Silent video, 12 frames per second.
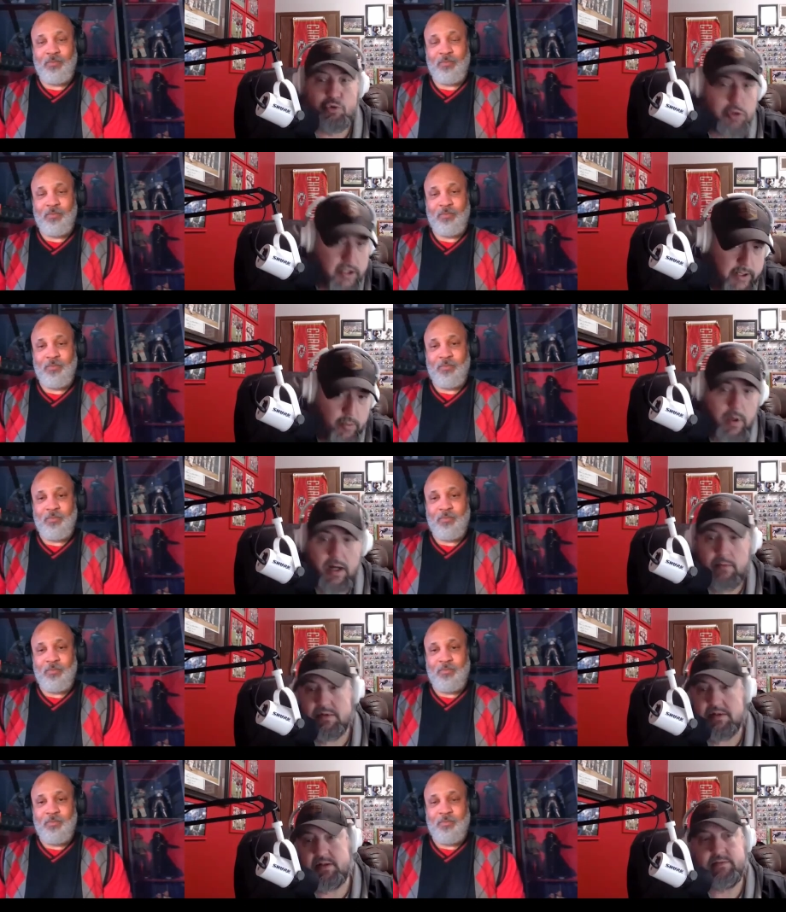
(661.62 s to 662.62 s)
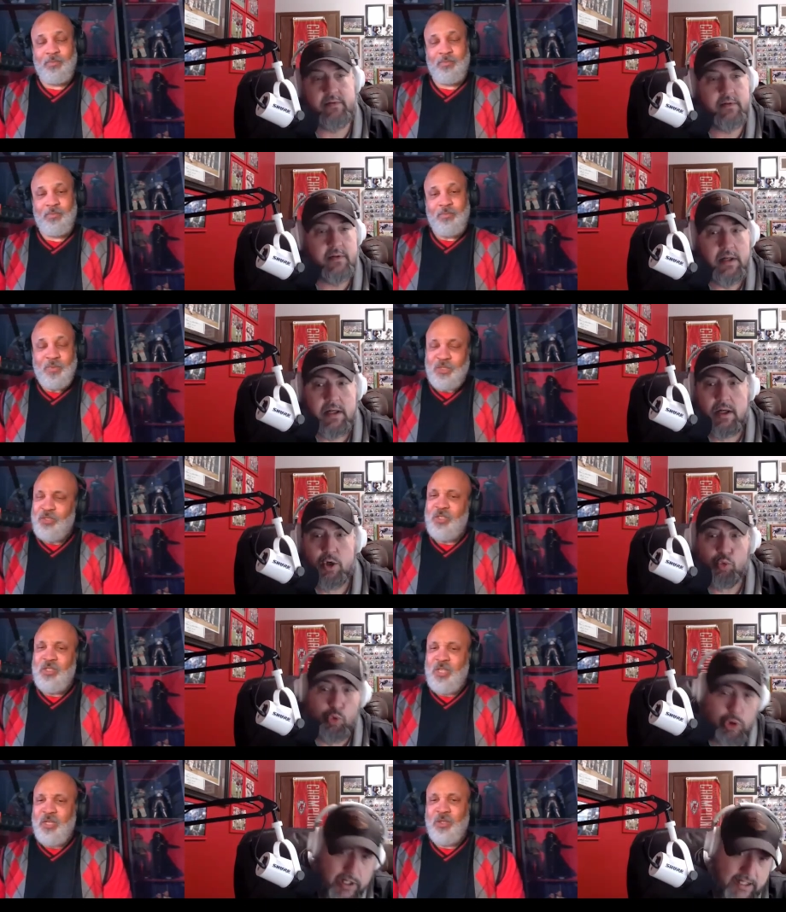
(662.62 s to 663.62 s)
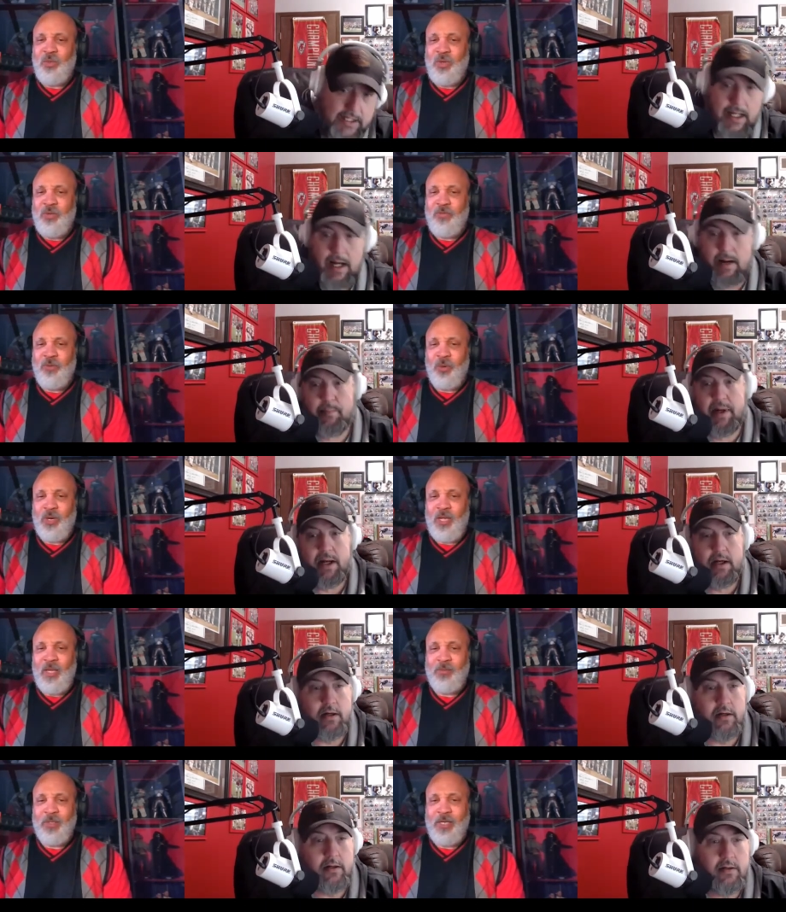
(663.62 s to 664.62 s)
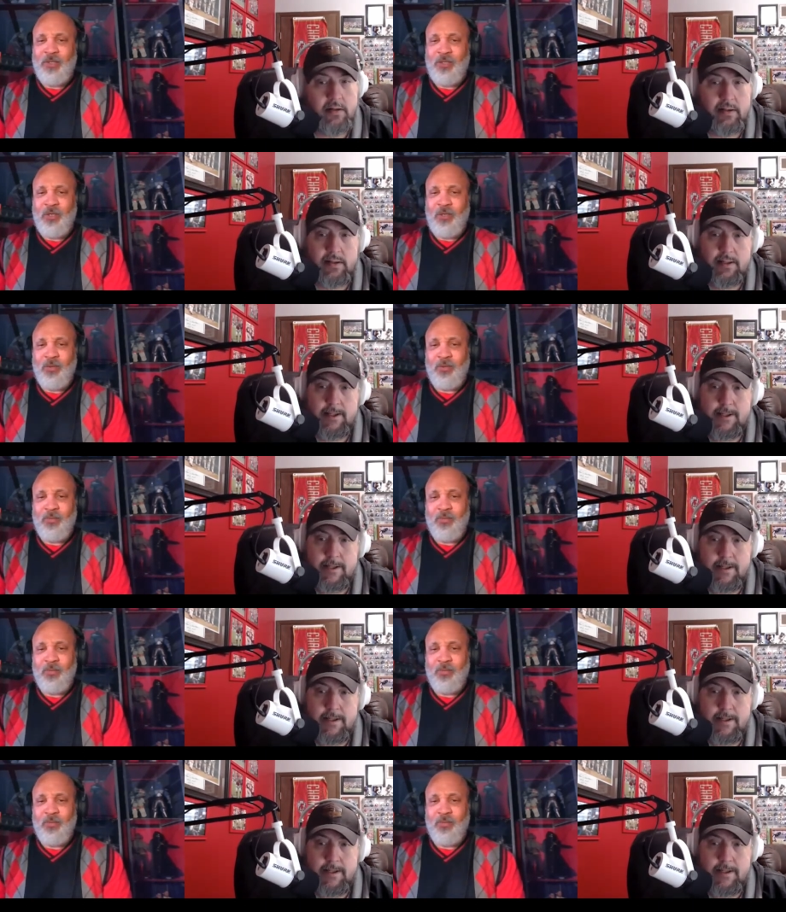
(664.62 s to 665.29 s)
Speaker 1: rookie wide receiver. Didn't they only win four games last year?